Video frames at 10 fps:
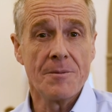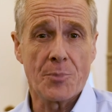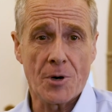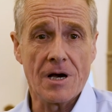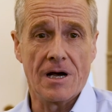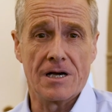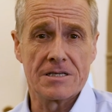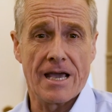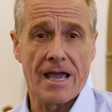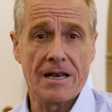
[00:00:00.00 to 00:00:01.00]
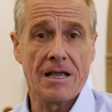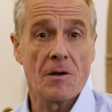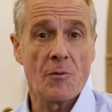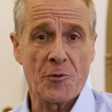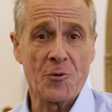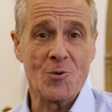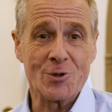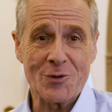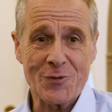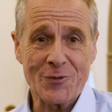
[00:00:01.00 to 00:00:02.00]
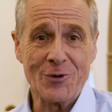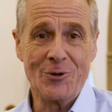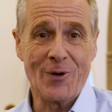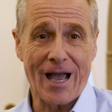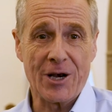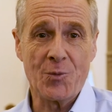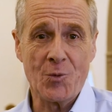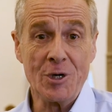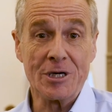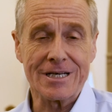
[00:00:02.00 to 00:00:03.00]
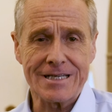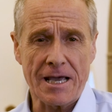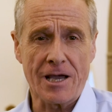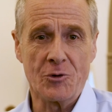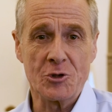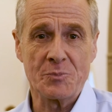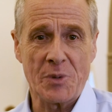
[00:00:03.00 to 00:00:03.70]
prior to any thought through and worked out